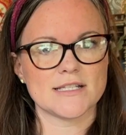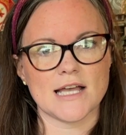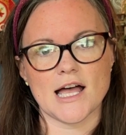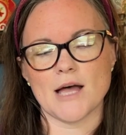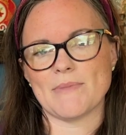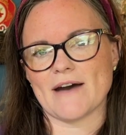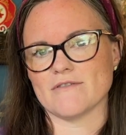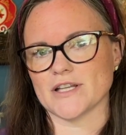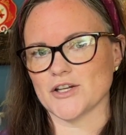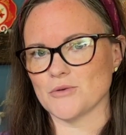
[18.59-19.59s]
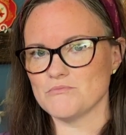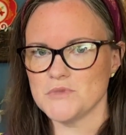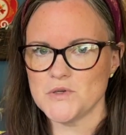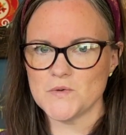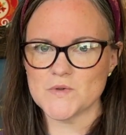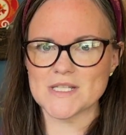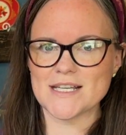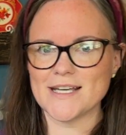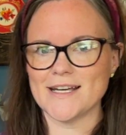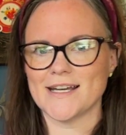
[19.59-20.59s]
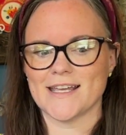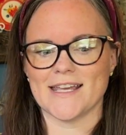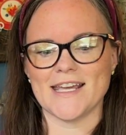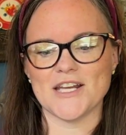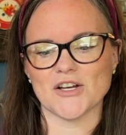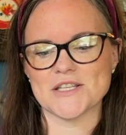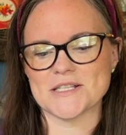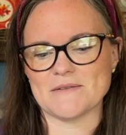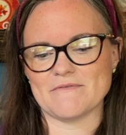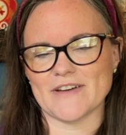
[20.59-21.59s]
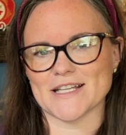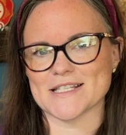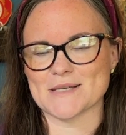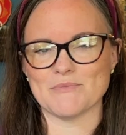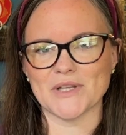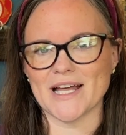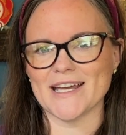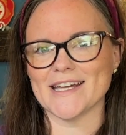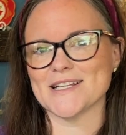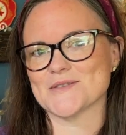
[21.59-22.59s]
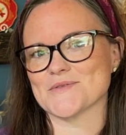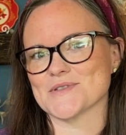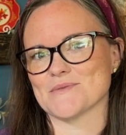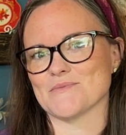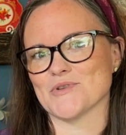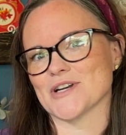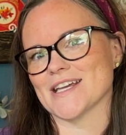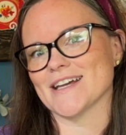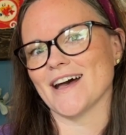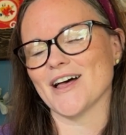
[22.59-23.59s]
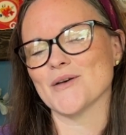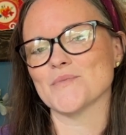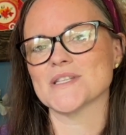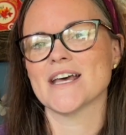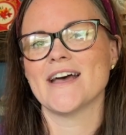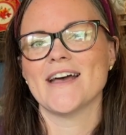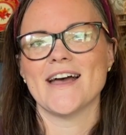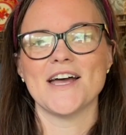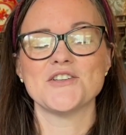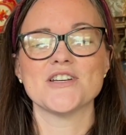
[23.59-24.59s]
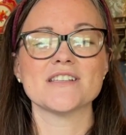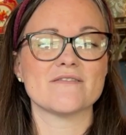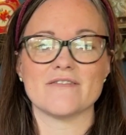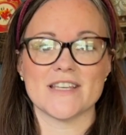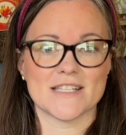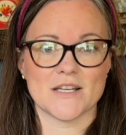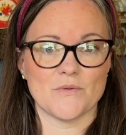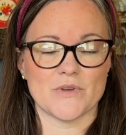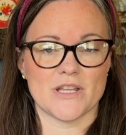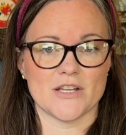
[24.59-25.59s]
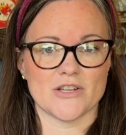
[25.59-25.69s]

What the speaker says: up, have a little music, eat on some fancy plates with some pretty cups, and just visit with each